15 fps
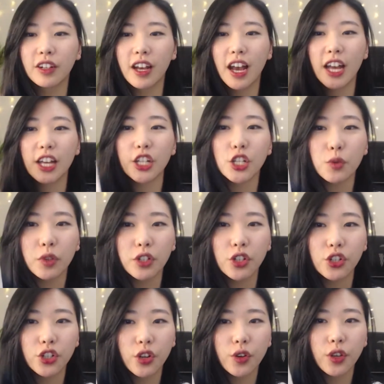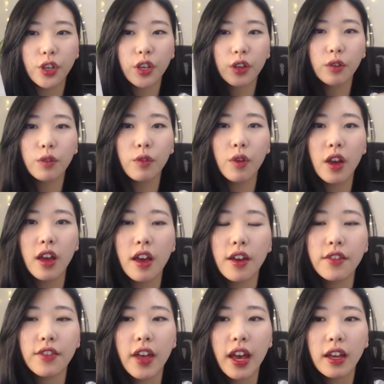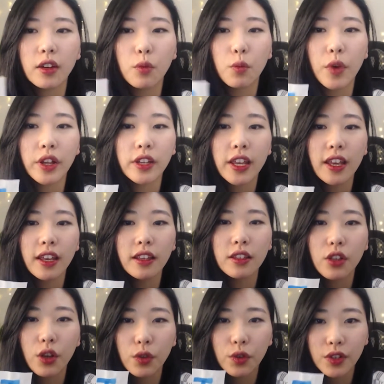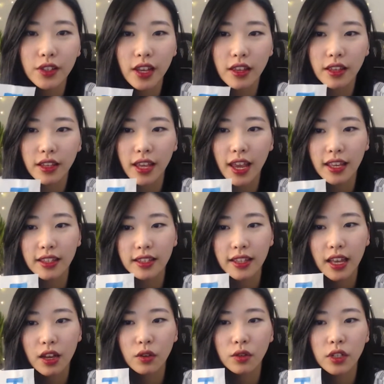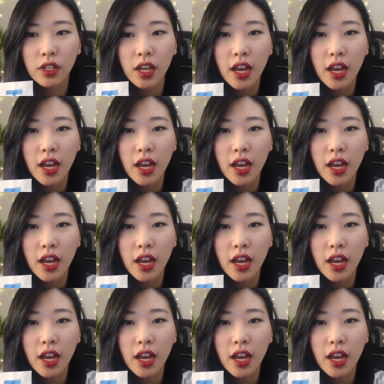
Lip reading: I just want to show you that when kids go to say the K sound,